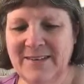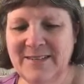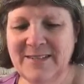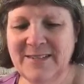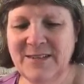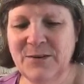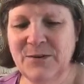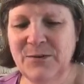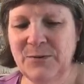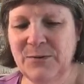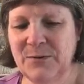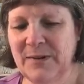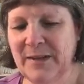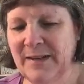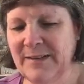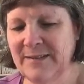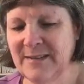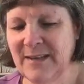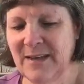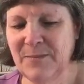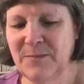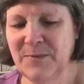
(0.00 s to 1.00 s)
So
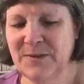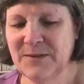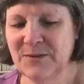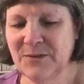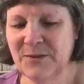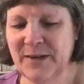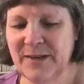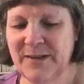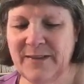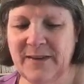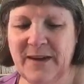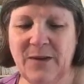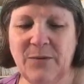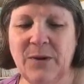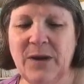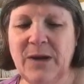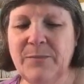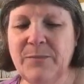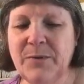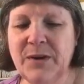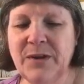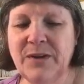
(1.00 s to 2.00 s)
landscape is great that
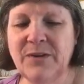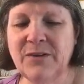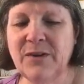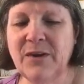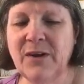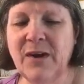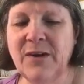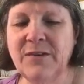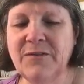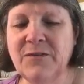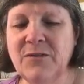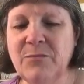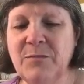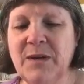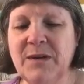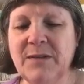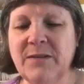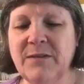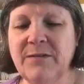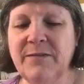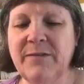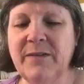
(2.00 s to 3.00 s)
way, but you could also
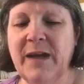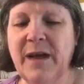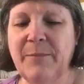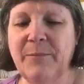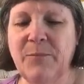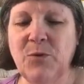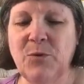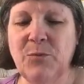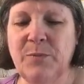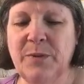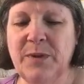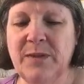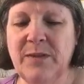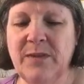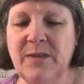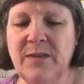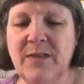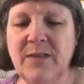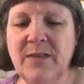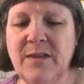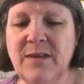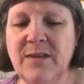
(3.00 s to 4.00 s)
make the flap
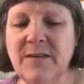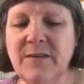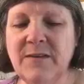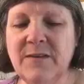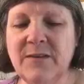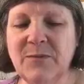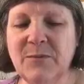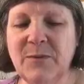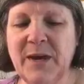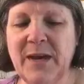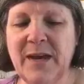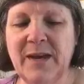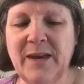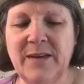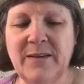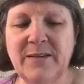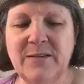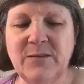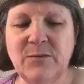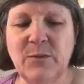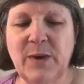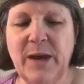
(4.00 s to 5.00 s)
open this way
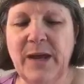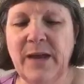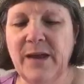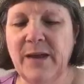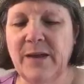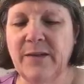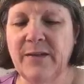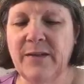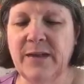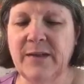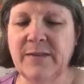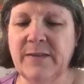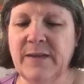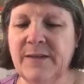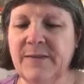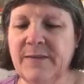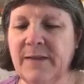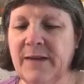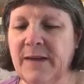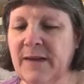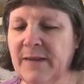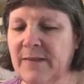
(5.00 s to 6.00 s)
as well, and
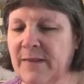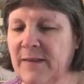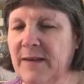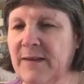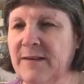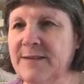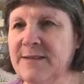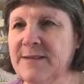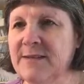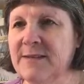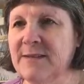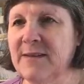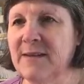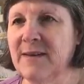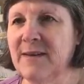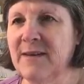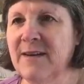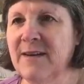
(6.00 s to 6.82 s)
then like this.